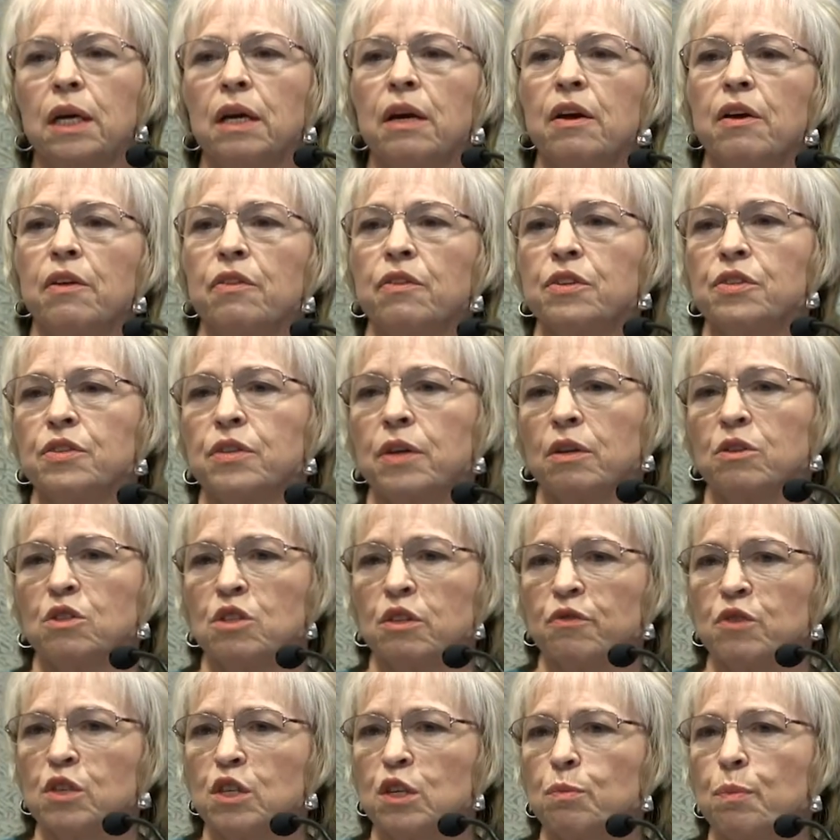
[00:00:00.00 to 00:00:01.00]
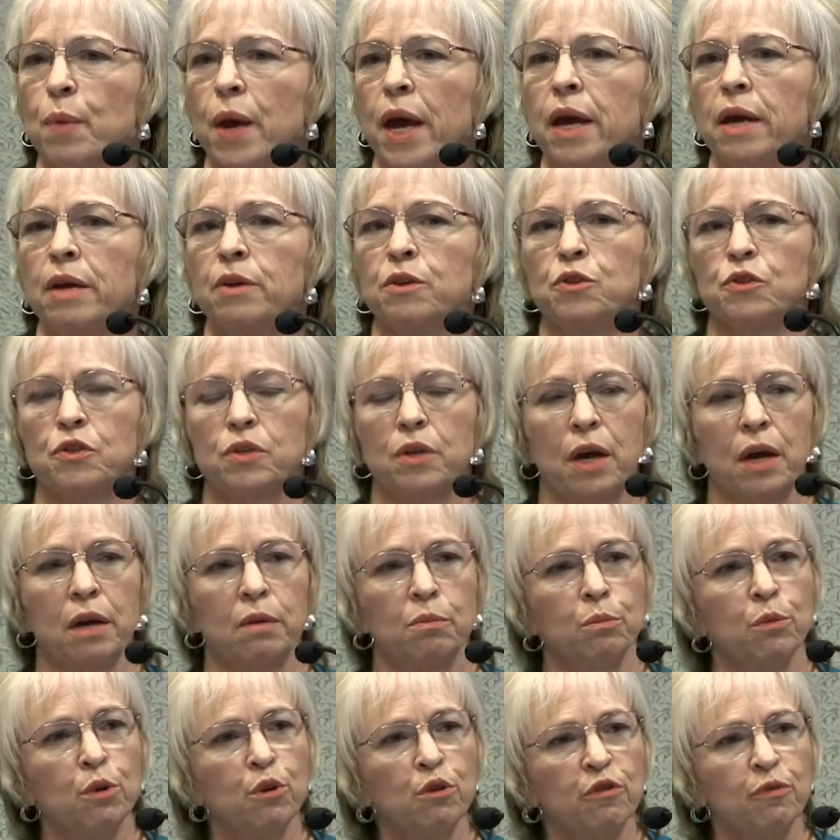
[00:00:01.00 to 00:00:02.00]
the sense of space
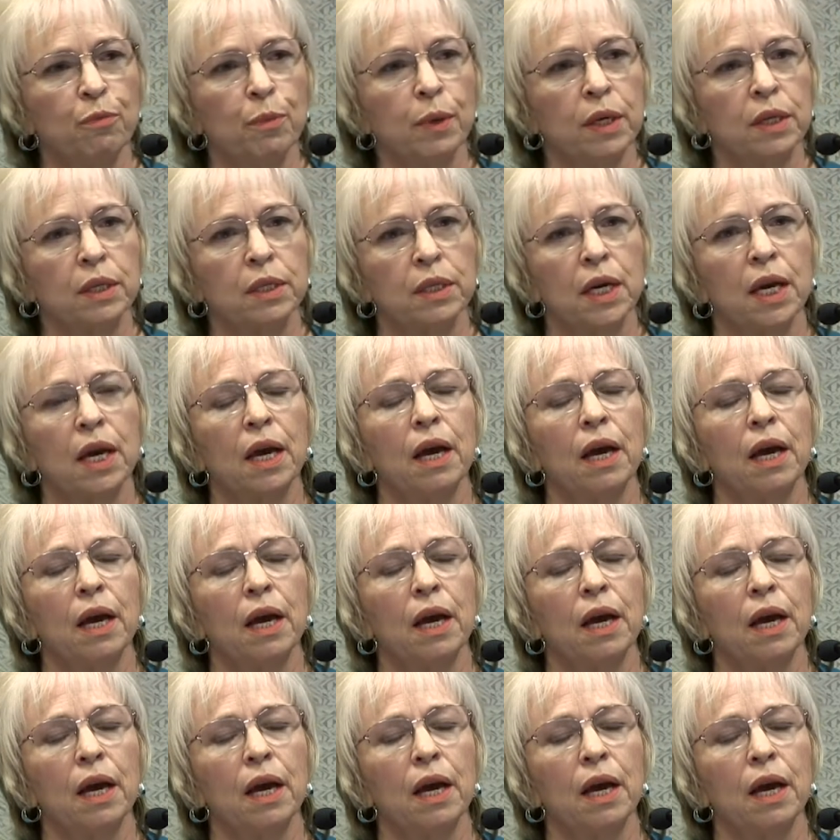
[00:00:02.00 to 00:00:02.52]
and movement,